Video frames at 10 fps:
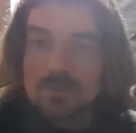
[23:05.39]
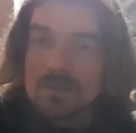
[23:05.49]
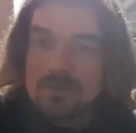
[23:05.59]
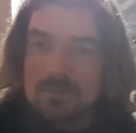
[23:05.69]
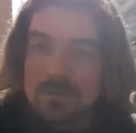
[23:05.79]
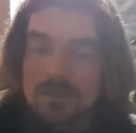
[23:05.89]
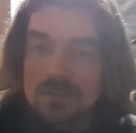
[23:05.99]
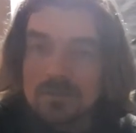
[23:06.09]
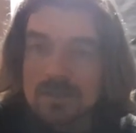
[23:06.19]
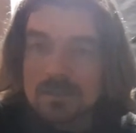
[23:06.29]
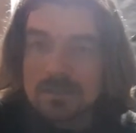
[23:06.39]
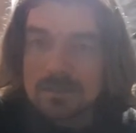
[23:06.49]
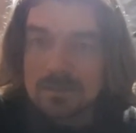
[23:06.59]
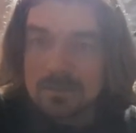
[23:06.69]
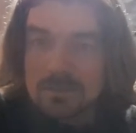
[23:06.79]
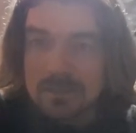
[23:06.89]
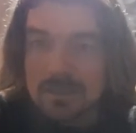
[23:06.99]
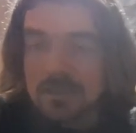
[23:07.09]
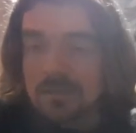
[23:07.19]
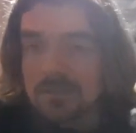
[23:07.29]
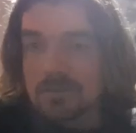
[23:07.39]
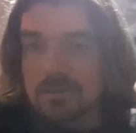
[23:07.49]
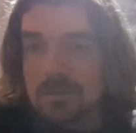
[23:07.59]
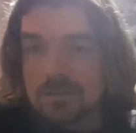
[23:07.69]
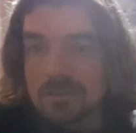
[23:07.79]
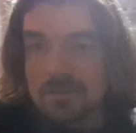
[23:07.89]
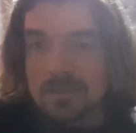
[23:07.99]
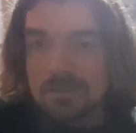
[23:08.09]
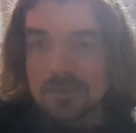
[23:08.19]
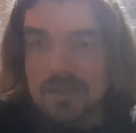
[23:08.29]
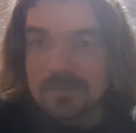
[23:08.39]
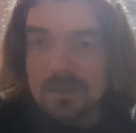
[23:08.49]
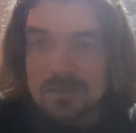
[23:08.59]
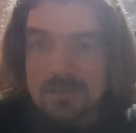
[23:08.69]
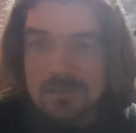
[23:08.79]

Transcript: What did you actually do through your 35 years,